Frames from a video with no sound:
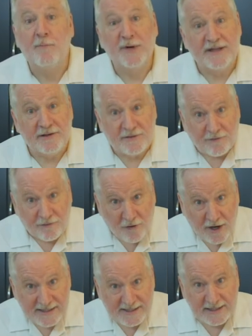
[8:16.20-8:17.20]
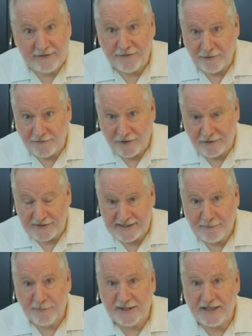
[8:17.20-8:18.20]
Put the defrosted, if you froze
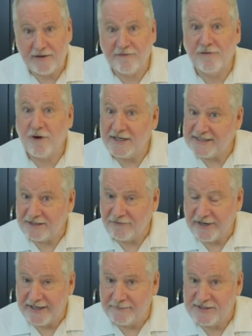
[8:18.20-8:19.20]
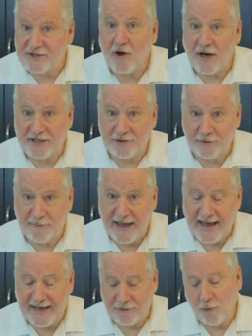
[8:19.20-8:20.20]
them, put the defrosted ribs onto a
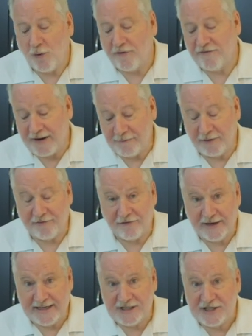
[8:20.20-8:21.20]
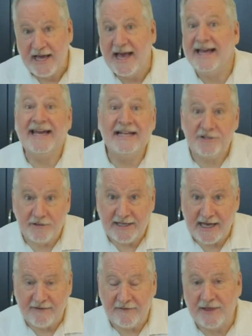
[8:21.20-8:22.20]
pan or from the fridge into
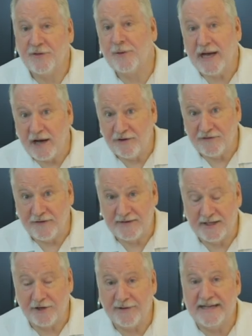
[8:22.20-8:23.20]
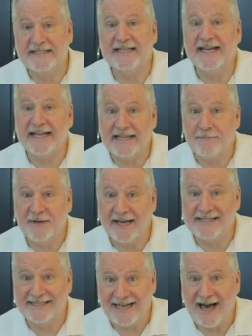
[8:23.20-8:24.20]
the oven, 350 degrees, to get them
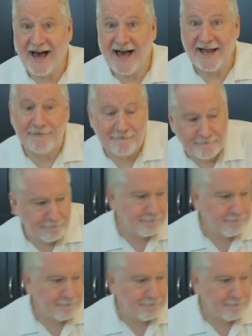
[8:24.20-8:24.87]
nice and hot.